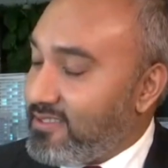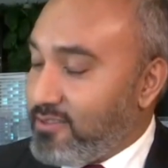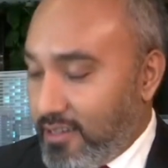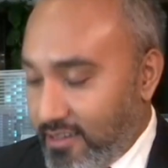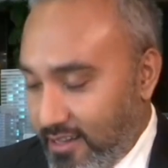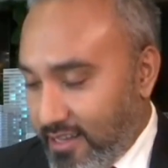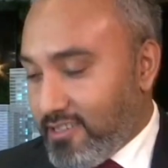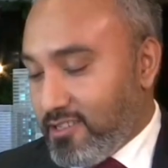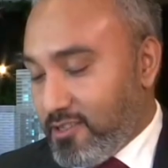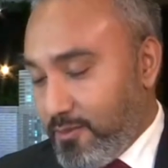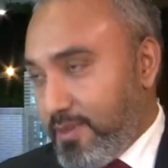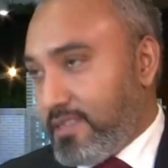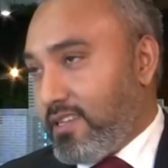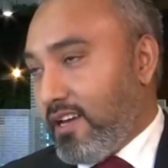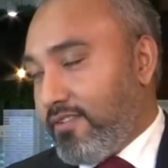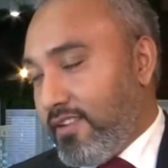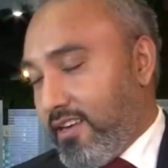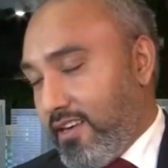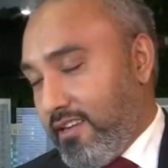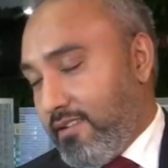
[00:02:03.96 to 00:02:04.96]
So I, I think it'll be a
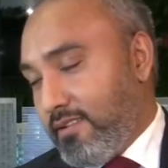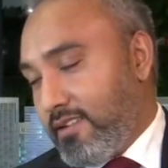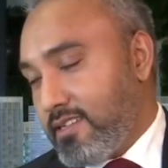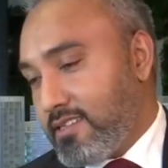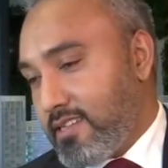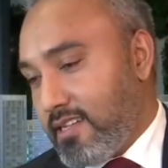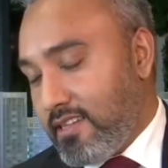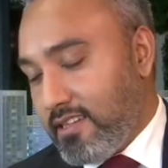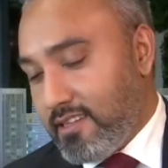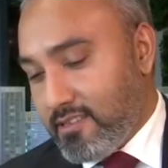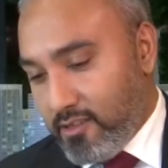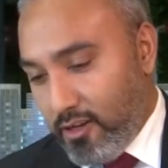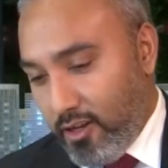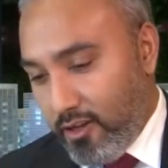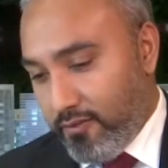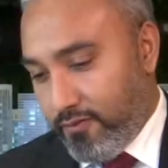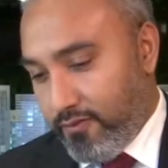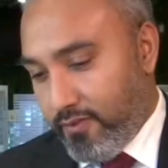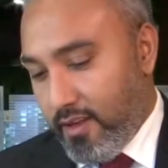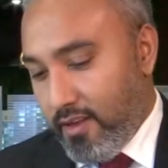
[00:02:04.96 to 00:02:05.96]
tough year ahead because I think there's a lot
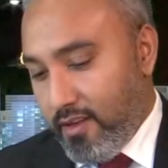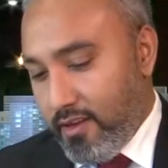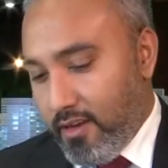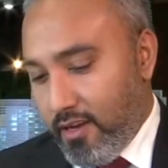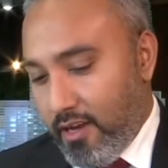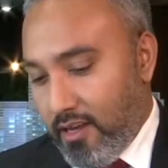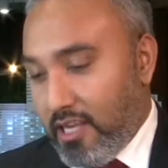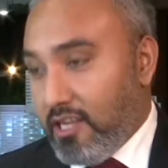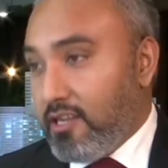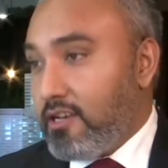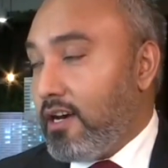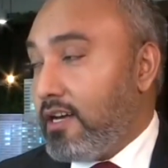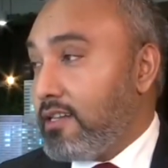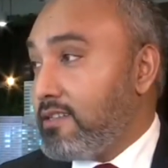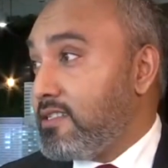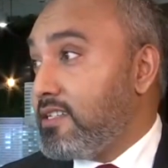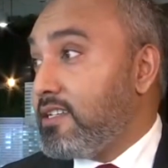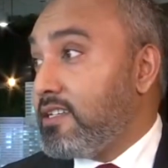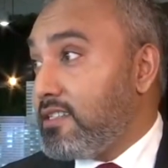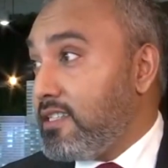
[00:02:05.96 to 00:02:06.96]
of
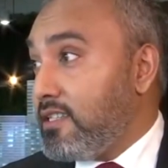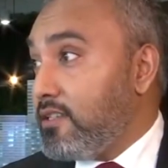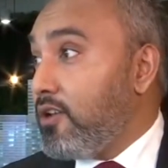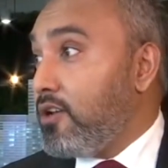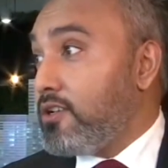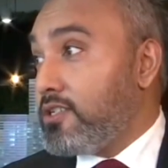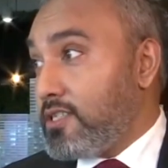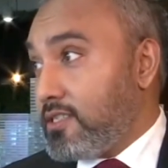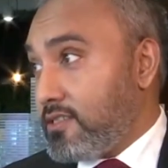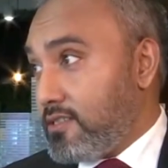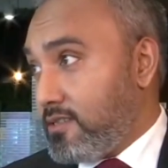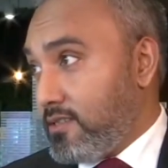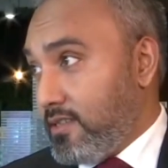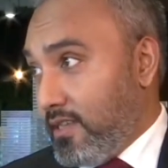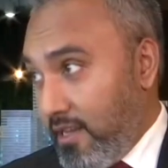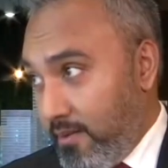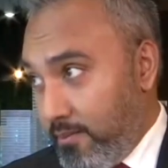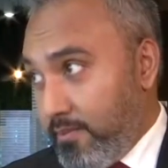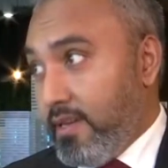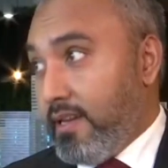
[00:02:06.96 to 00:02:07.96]
uncertainty, not just
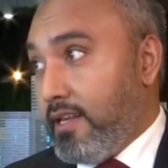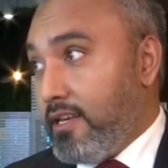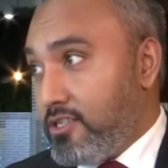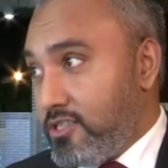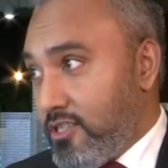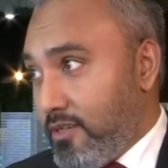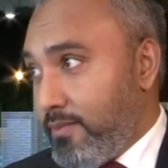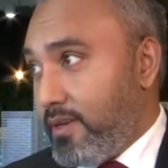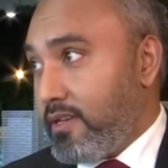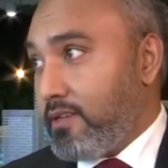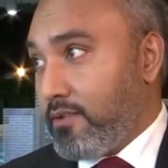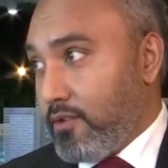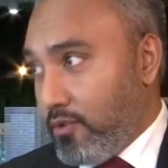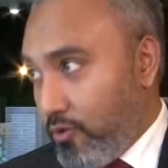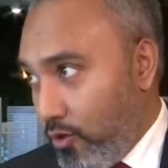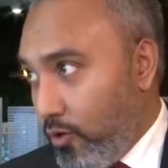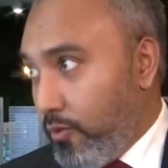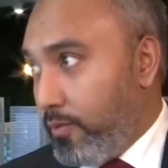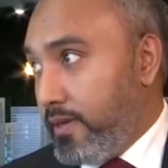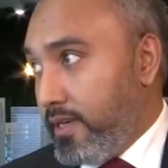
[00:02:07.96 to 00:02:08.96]
in Malaysia but
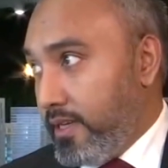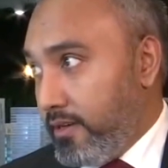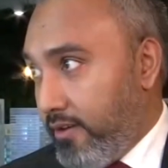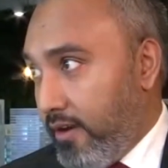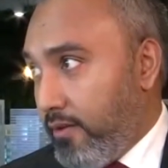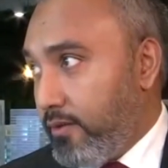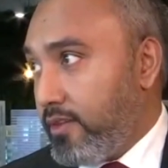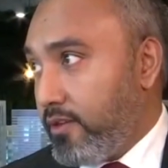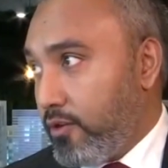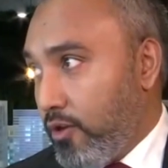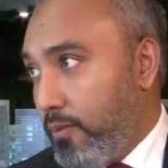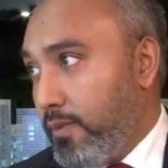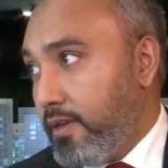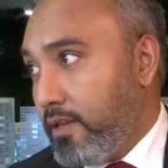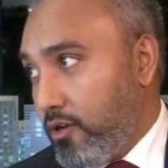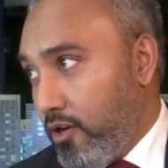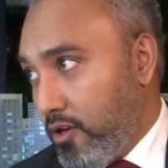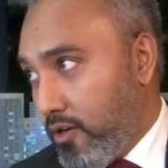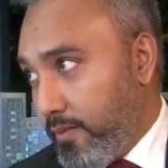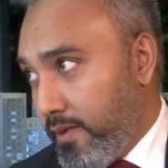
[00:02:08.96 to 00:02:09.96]
globally, right, with the global
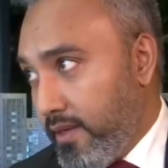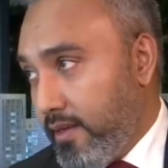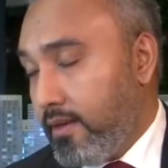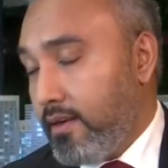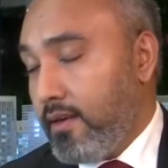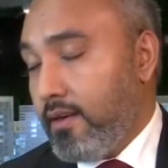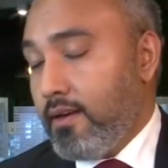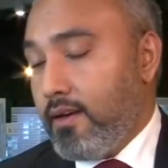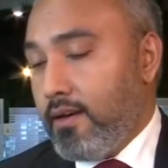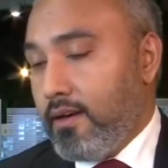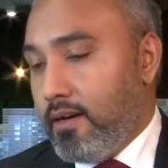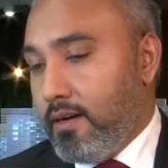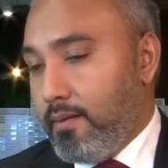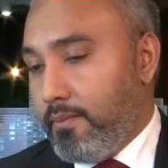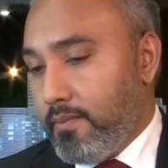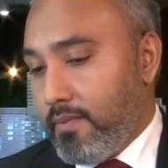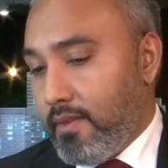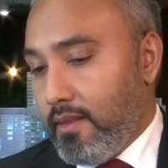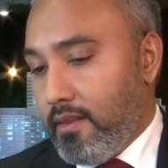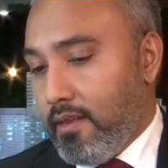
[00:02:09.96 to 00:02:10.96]
economy.
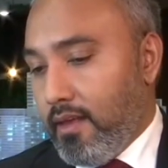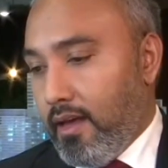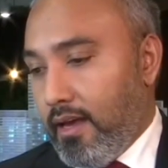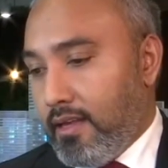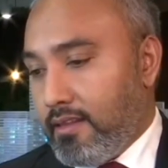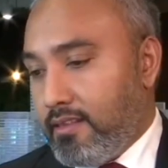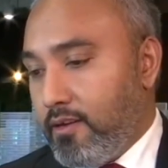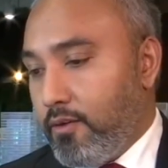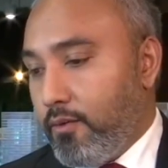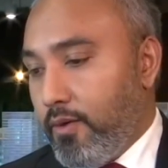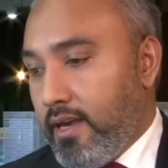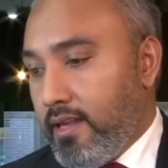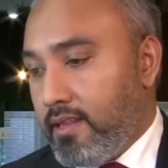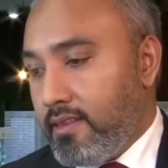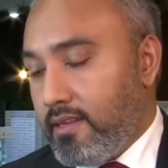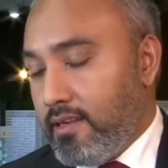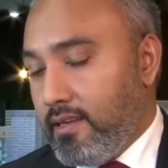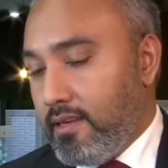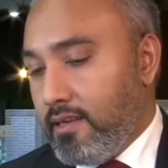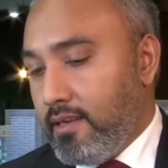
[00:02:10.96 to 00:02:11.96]
Um, I think where
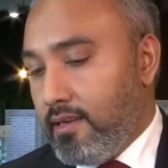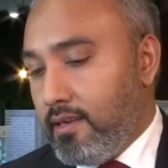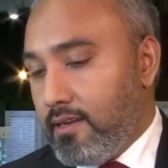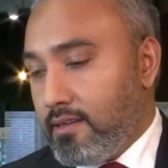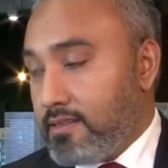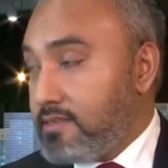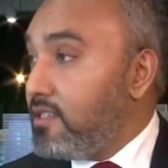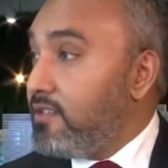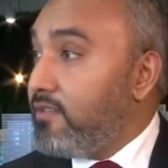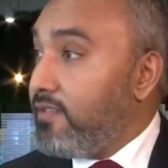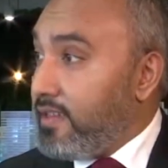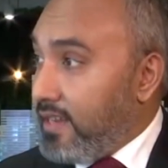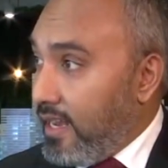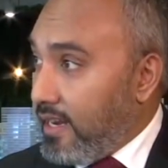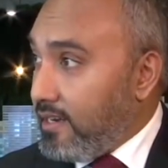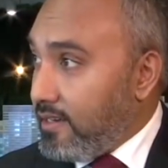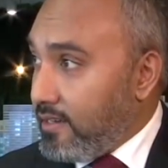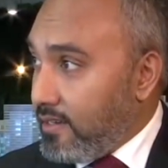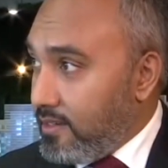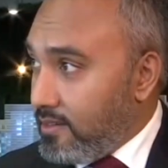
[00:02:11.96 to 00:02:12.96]
the silver
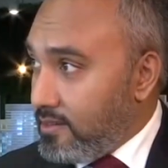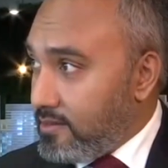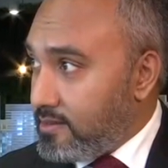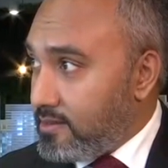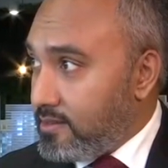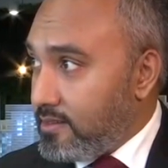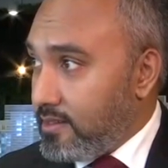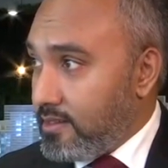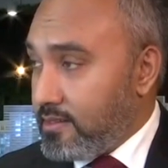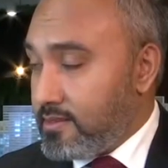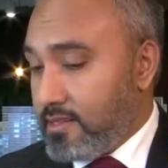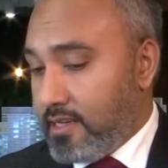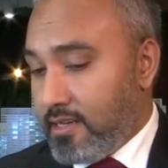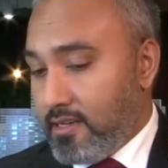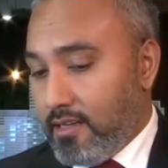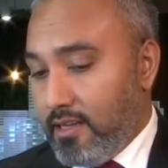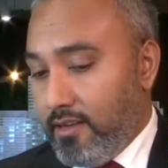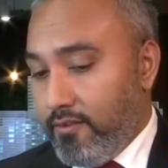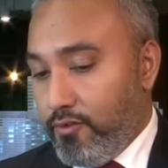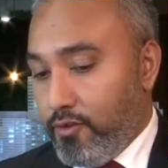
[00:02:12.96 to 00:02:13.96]
lining is, is that
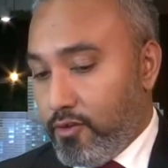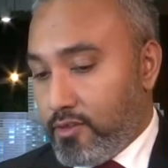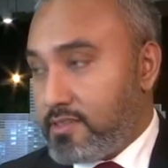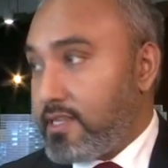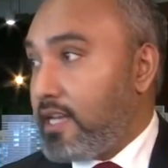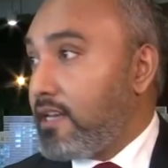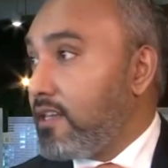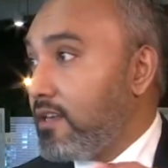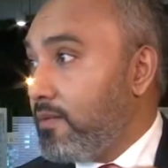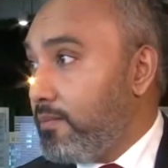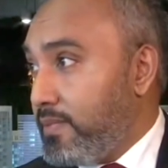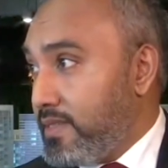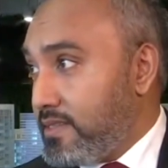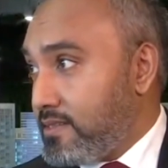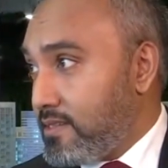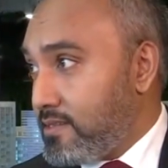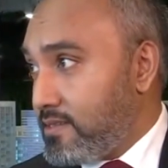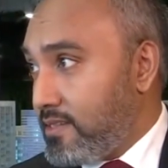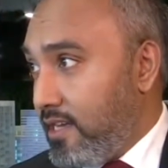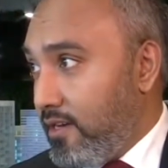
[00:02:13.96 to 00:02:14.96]
if you're starting a
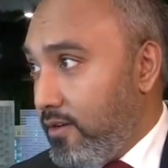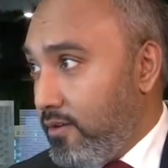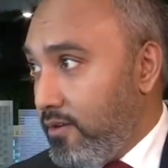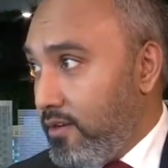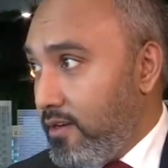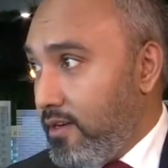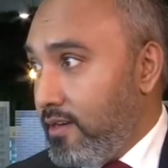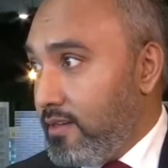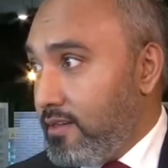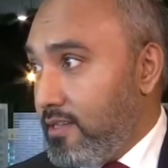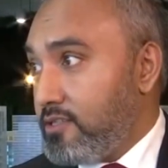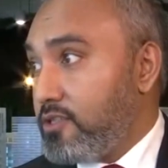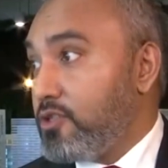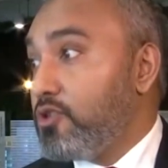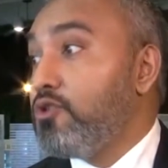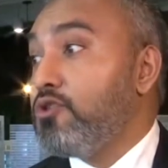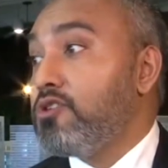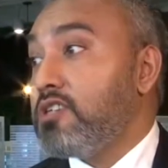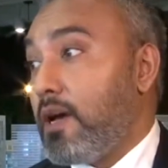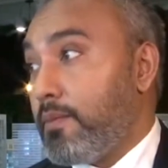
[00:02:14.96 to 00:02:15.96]
business now, there's a
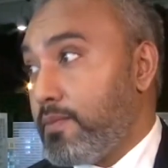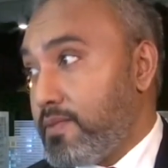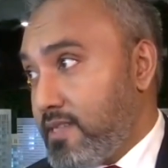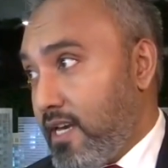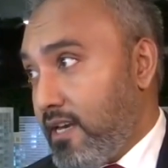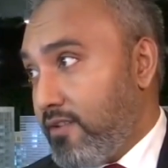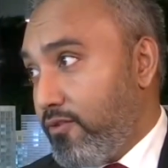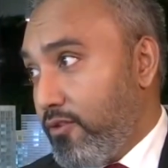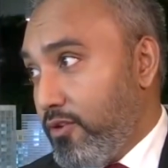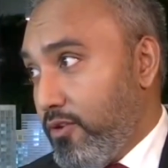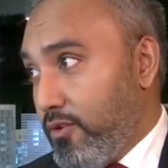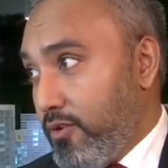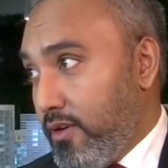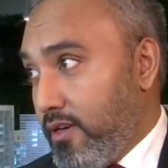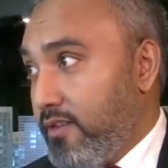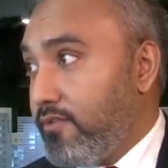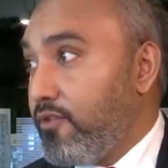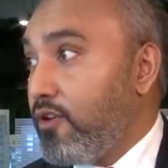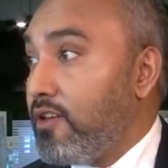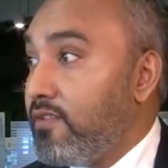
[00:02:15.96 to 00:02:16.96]
huge upside for you.
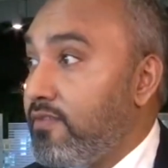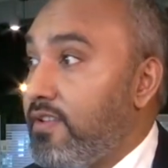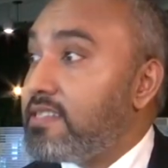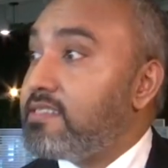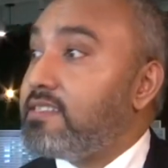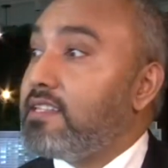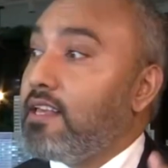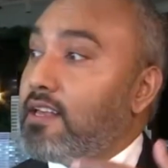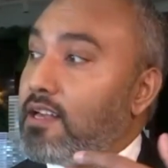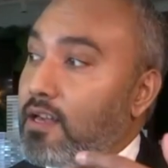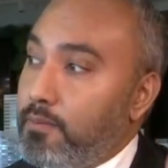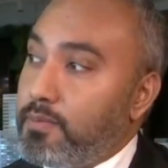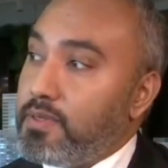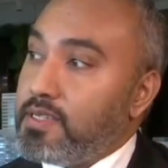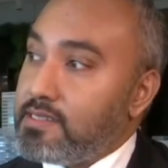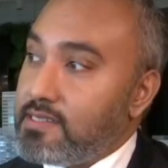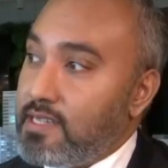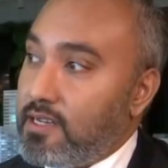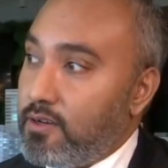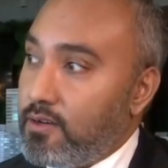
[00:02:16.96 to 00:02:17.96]
And if you're investing in
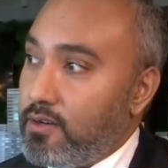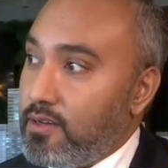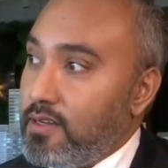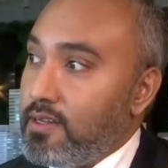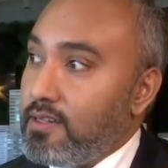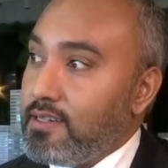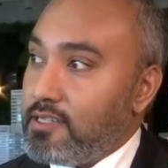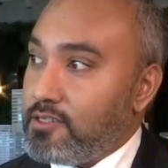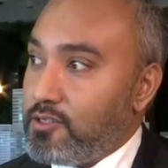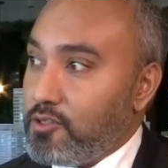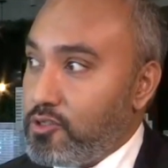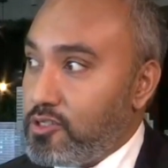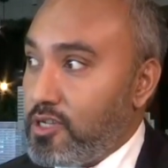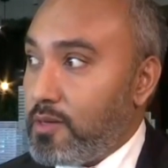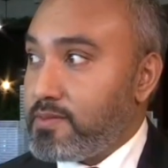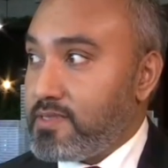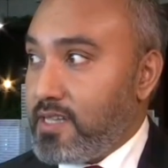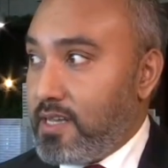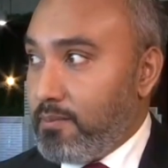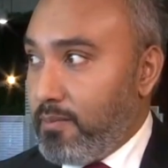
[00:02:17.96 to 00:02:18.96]
companies now, there's a huge
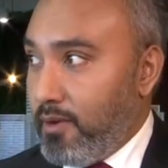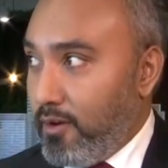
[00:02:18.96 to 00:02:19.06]
upside.